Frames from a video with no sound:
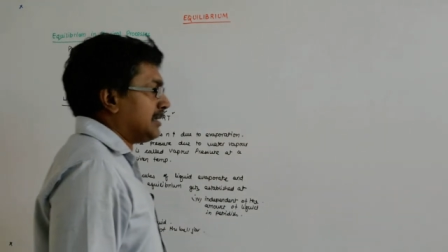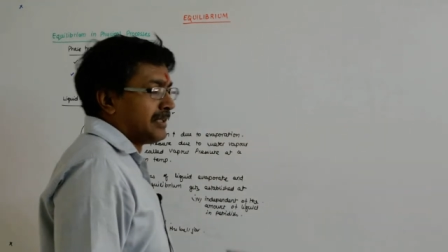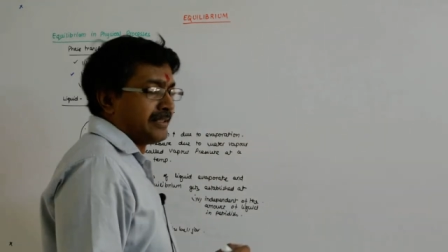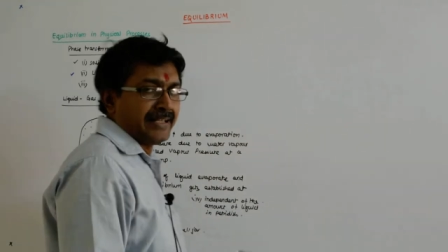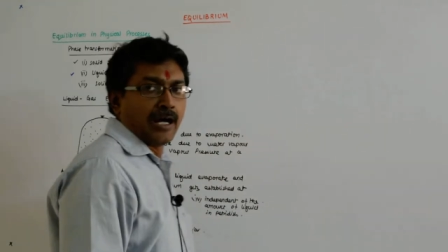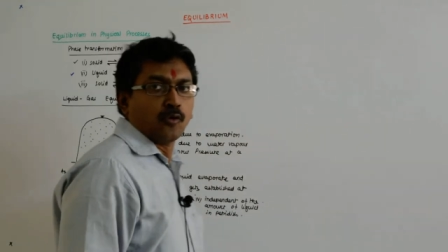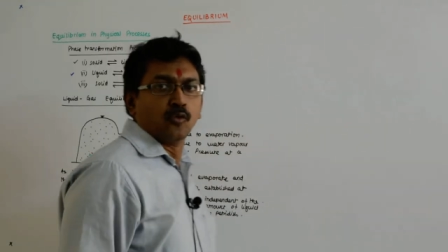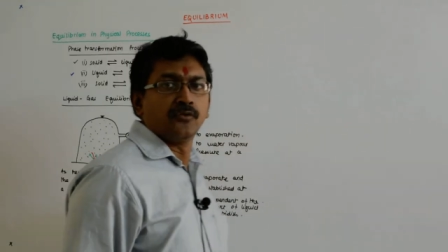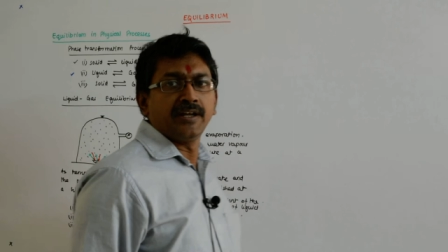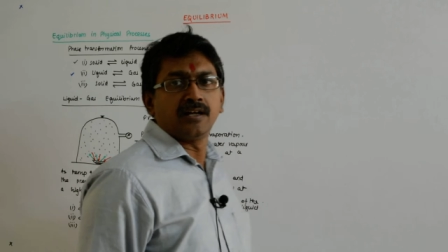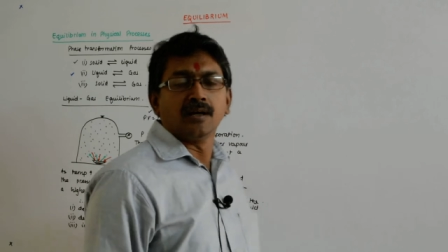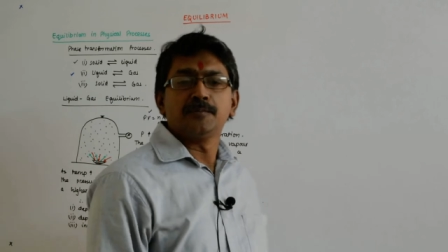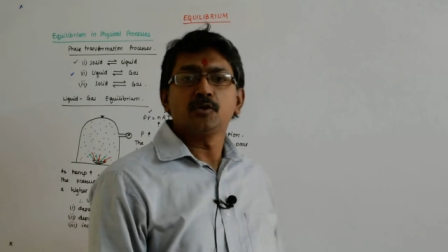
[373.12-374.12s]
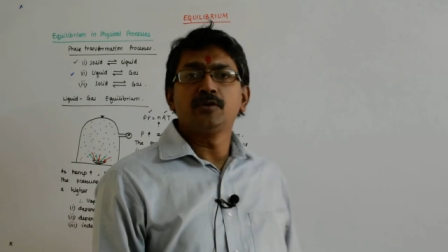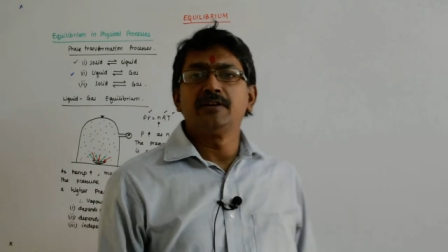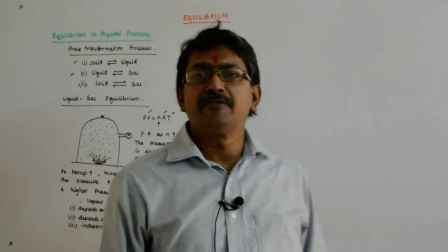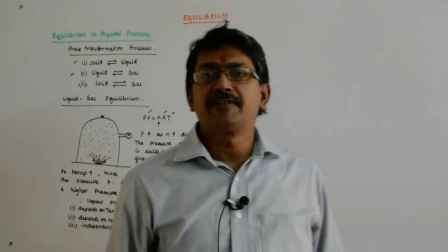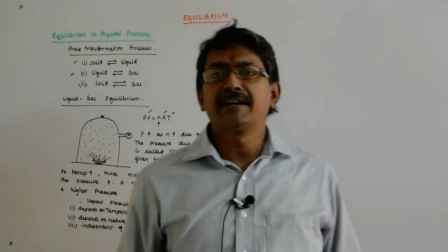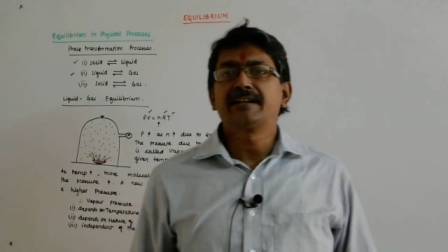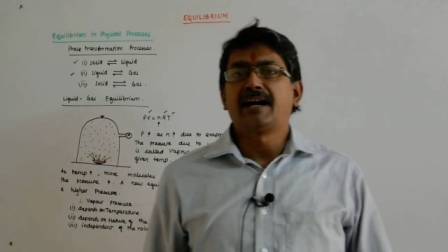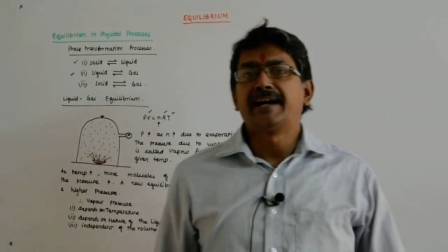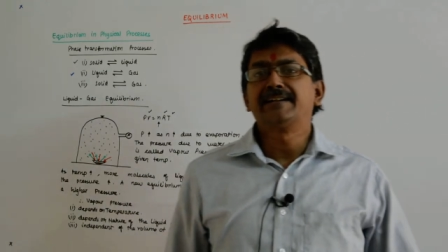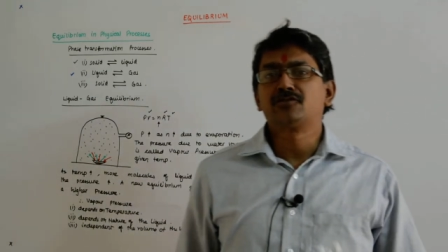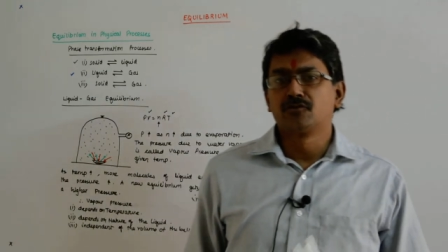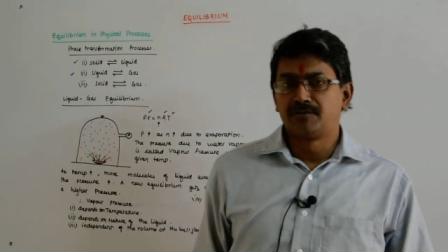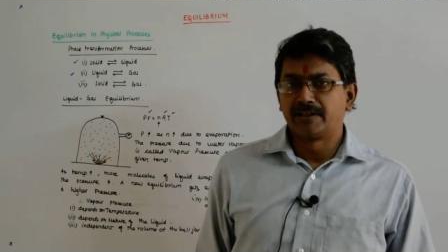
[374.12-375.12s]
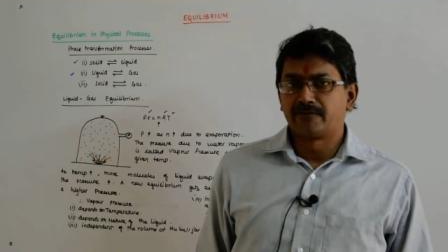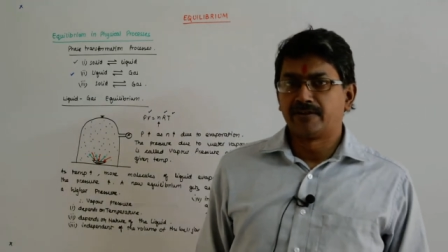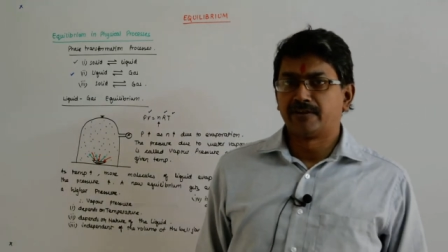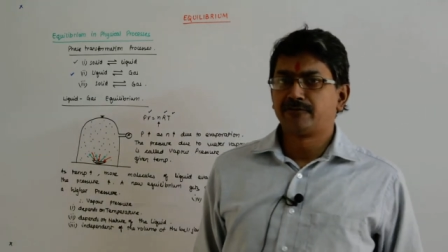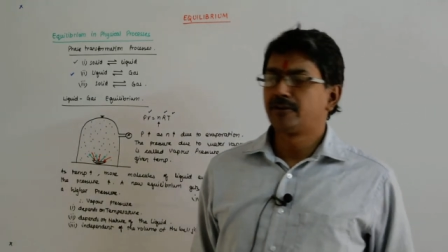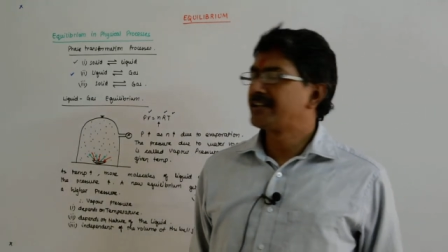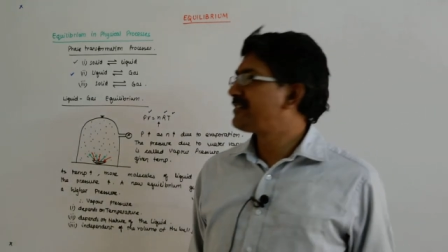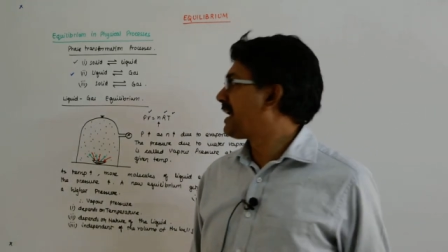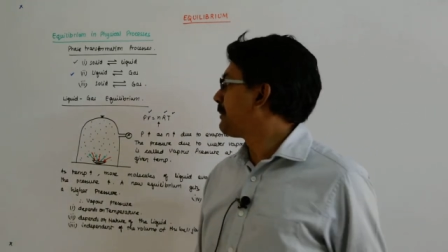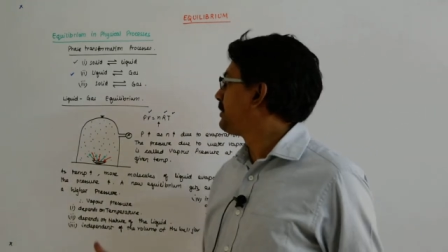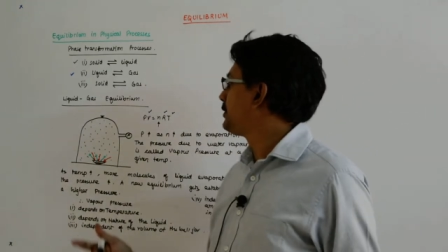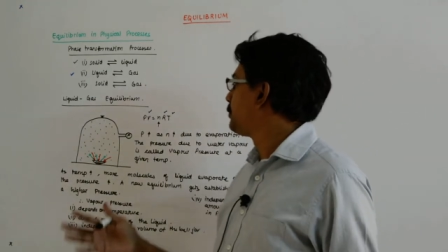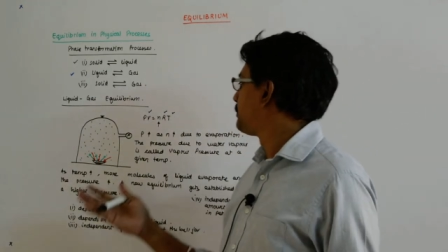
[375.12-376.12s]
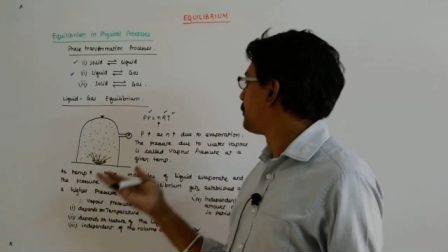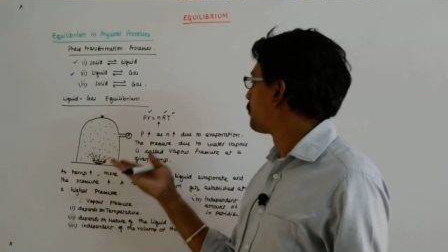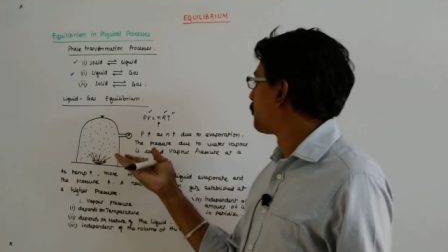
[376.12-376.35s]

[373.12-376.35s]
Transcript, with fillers: Now we come to different kinds of liquid. For example, you put